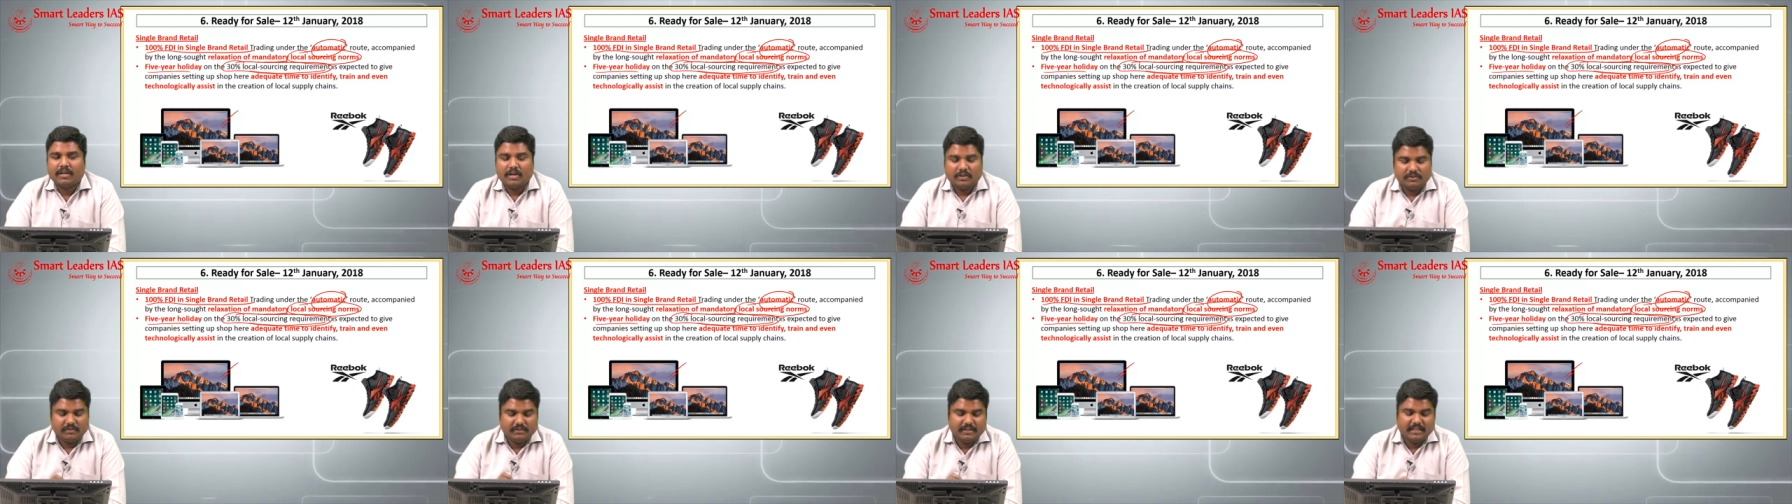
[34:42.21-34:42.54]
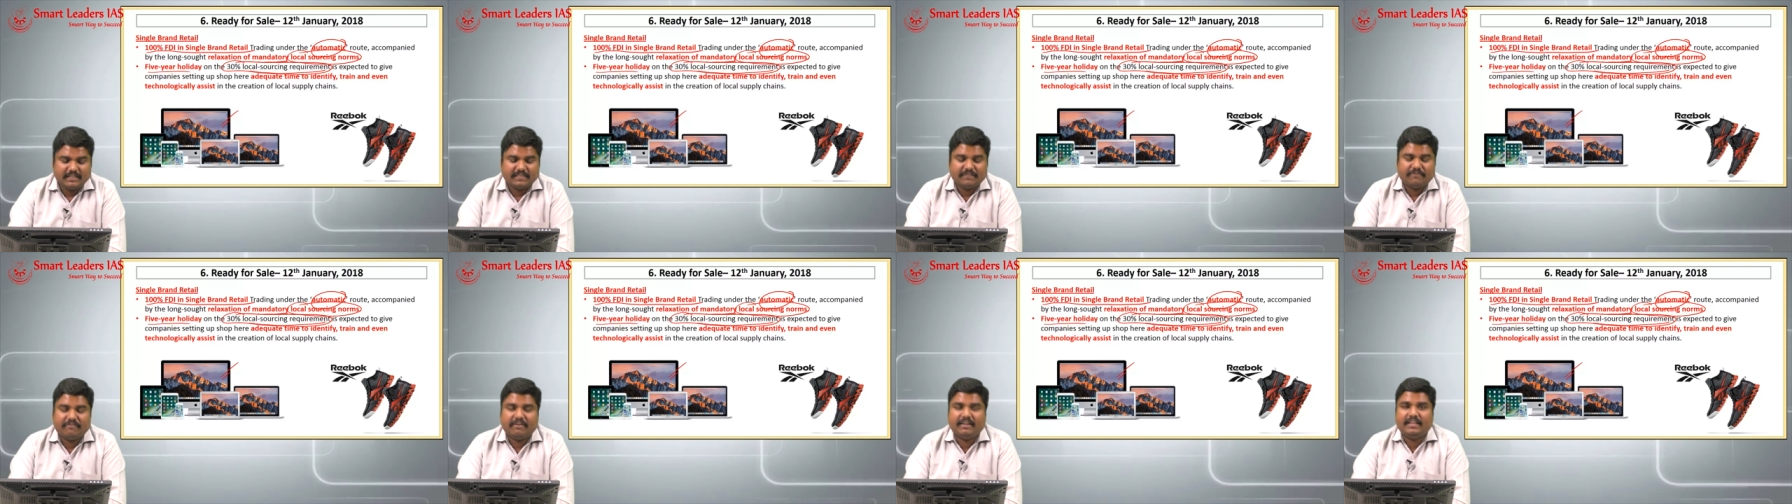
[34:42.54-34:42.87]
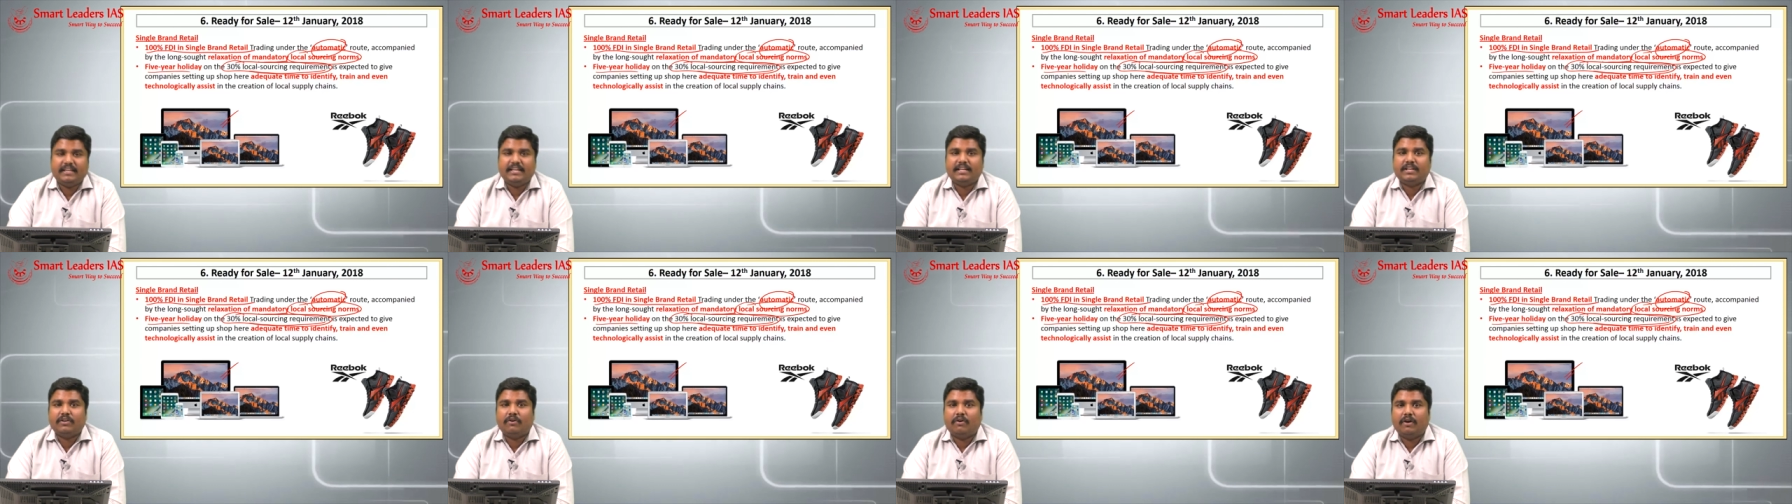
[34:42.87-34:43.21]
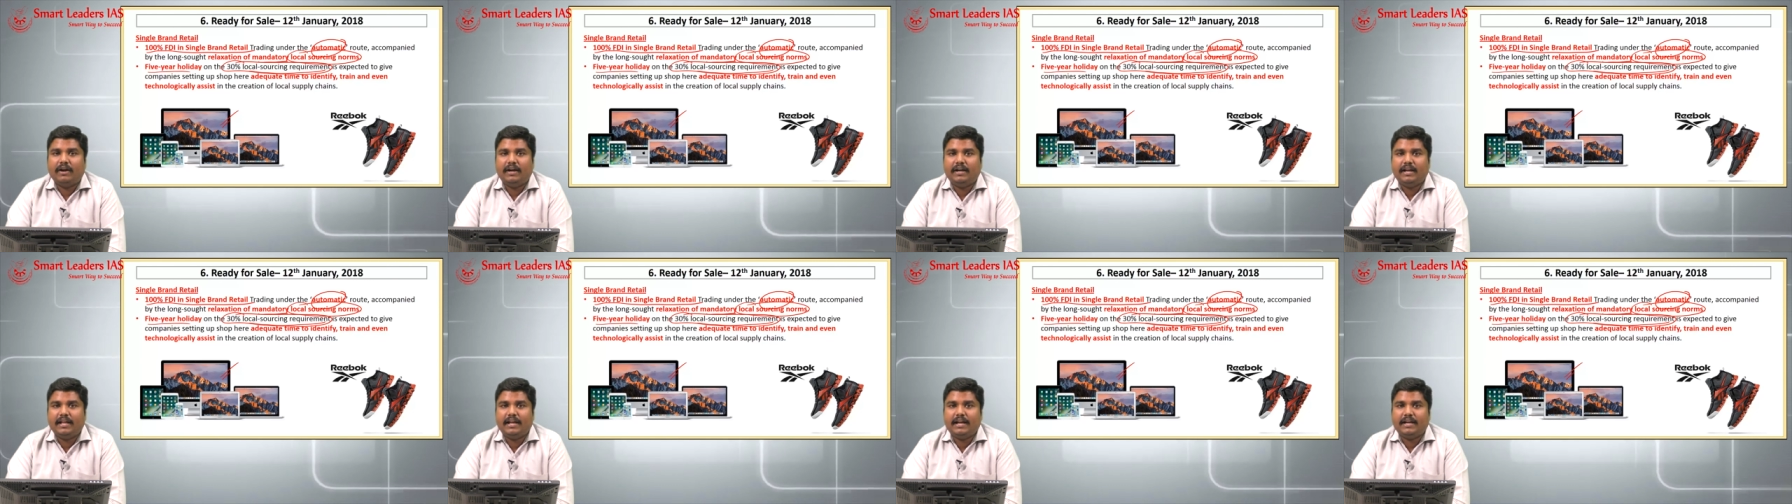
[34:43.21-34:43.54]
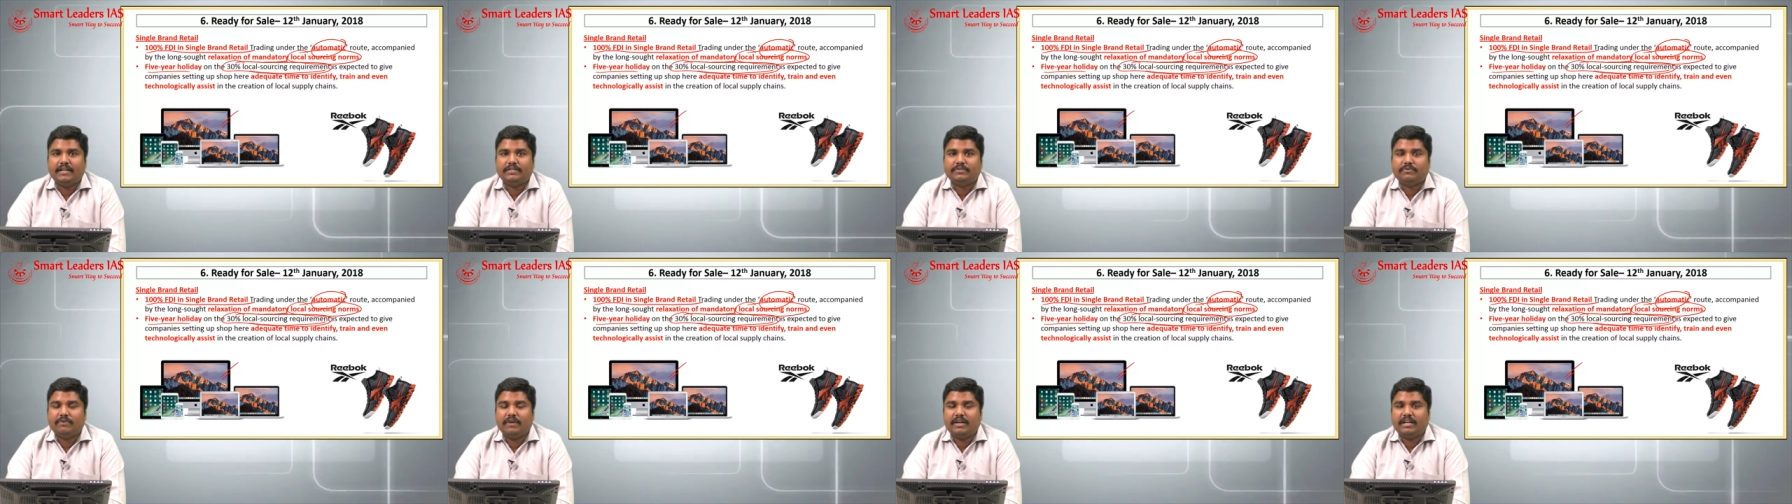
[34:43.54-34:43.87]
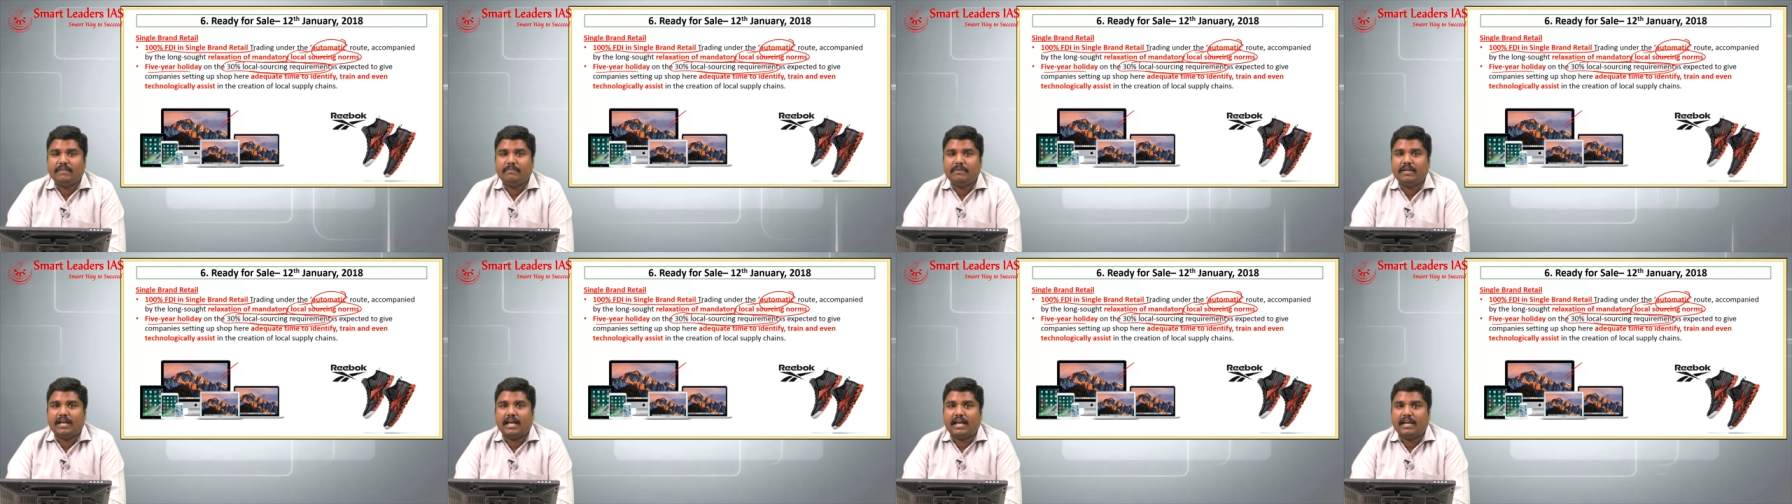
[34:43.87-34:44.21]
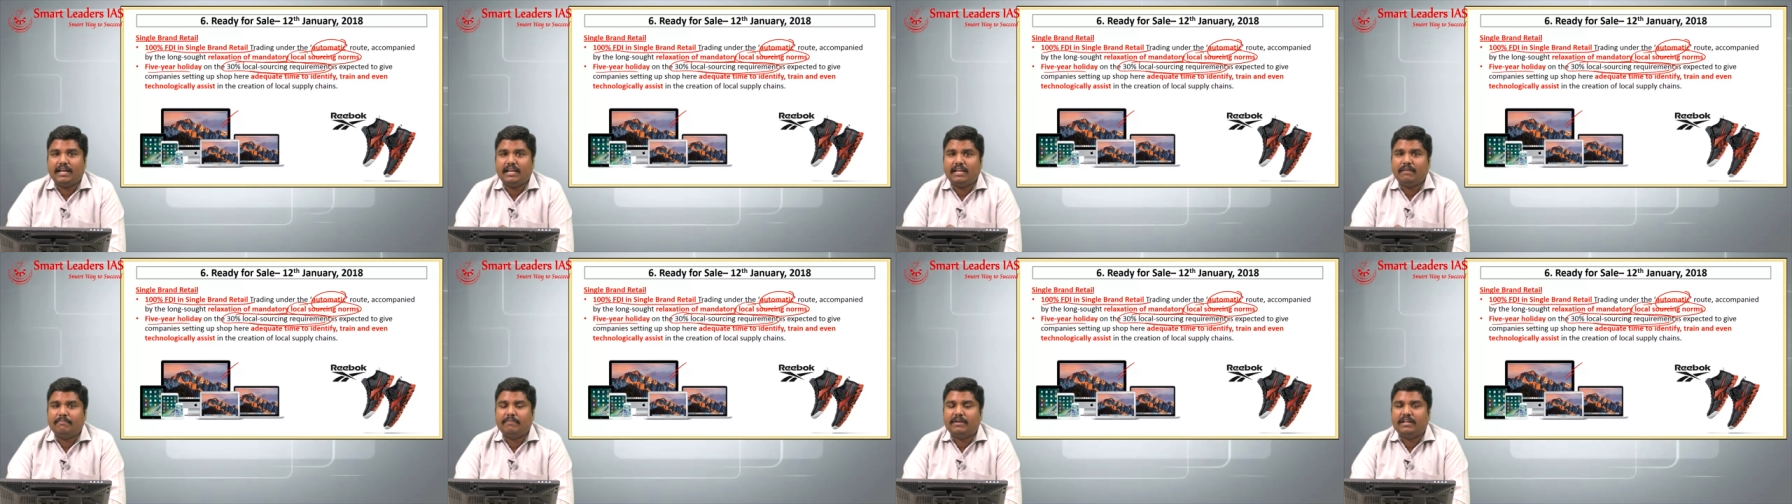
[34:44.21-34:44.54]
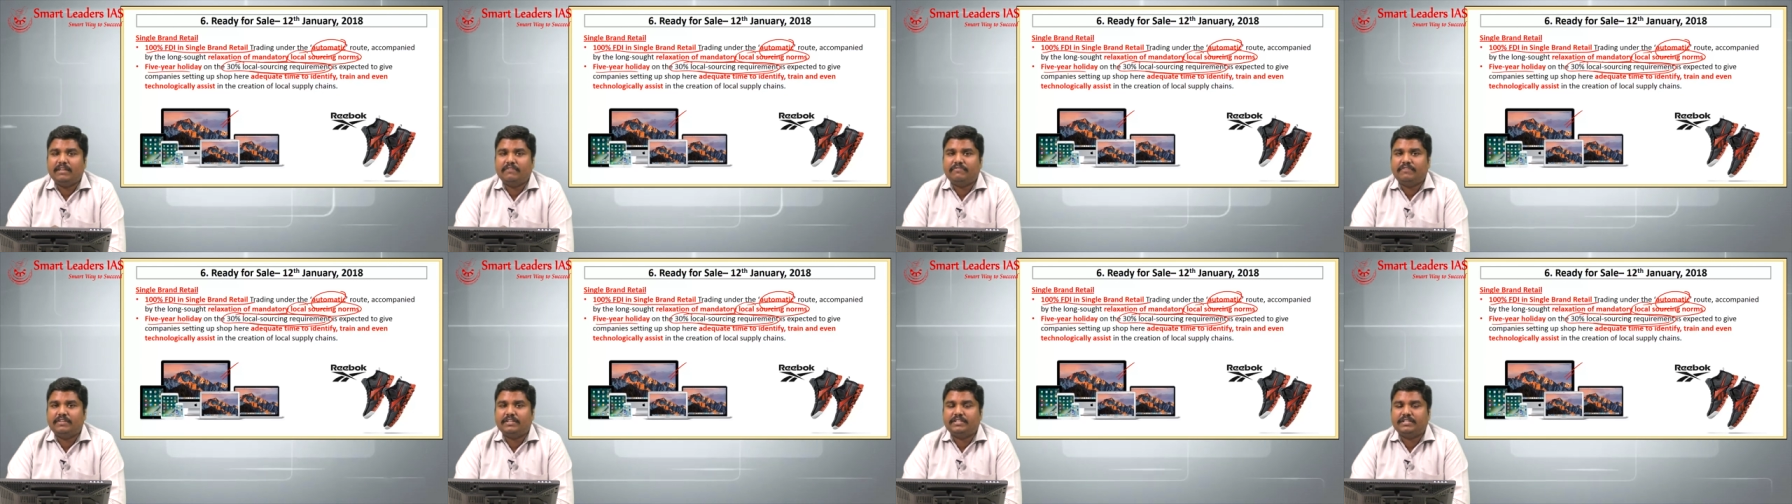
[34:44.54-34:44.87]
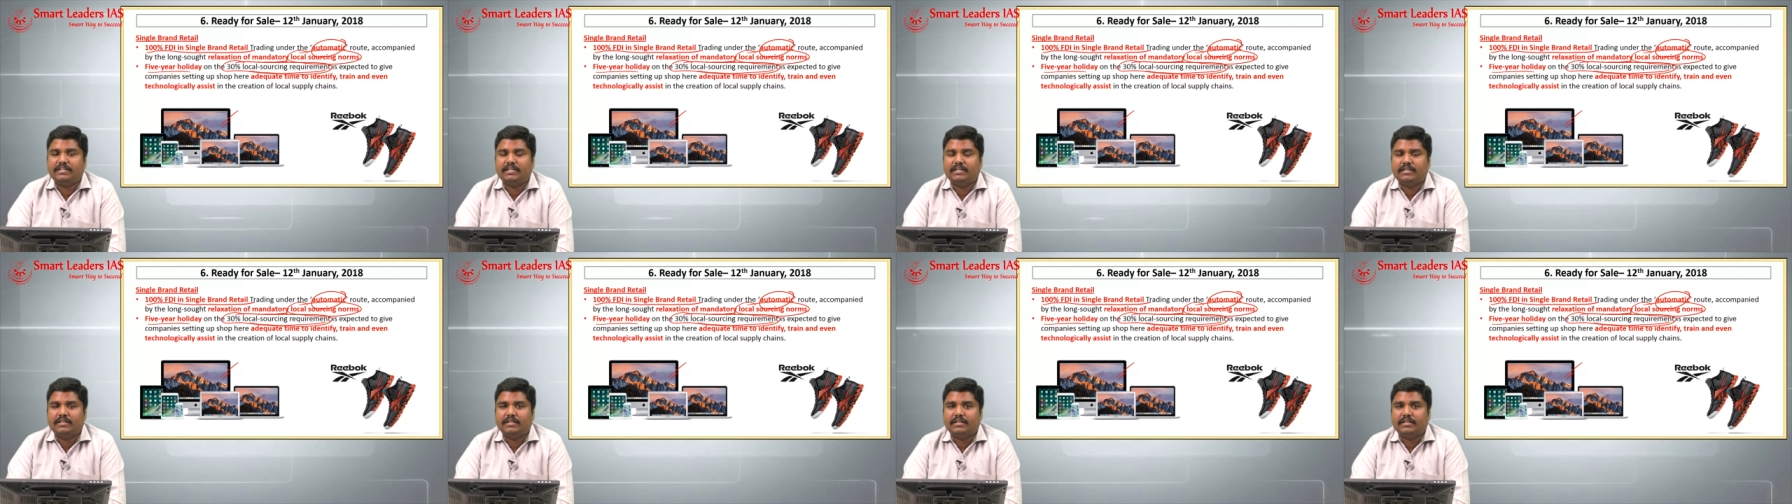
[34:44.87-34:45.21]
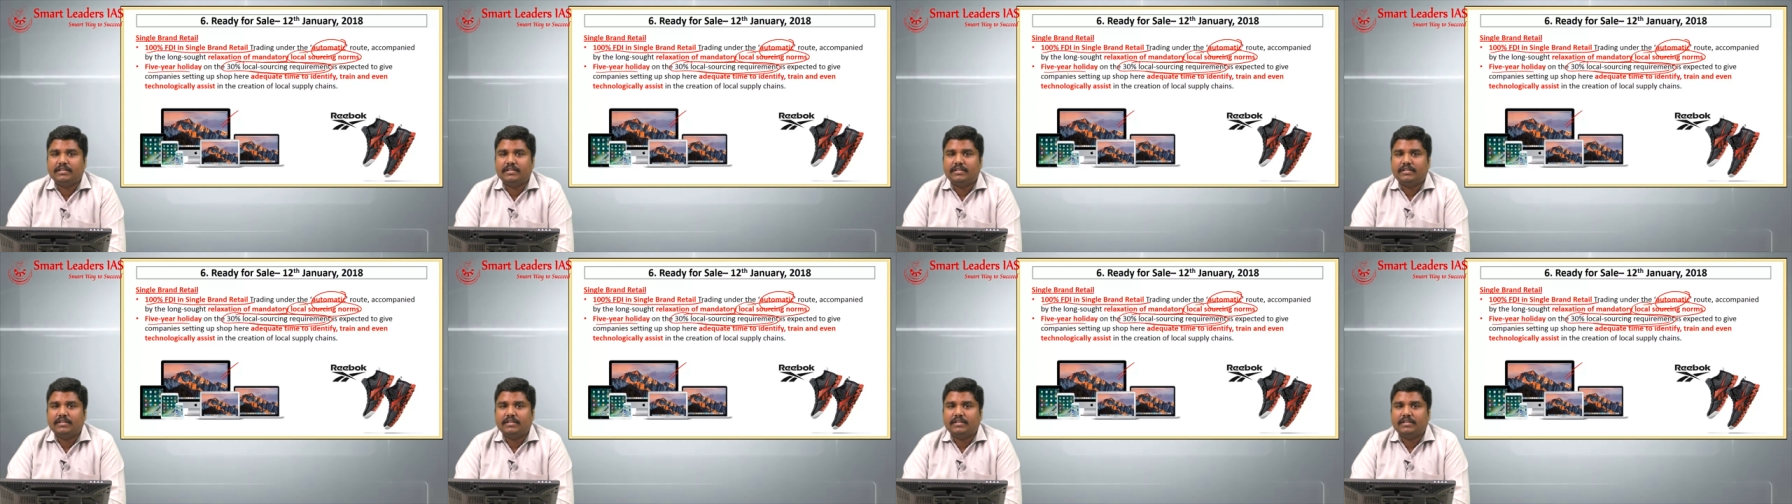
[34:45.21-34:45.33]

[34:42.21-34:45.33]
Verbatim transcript: So this 5 year holiday it is going to be highly beneficial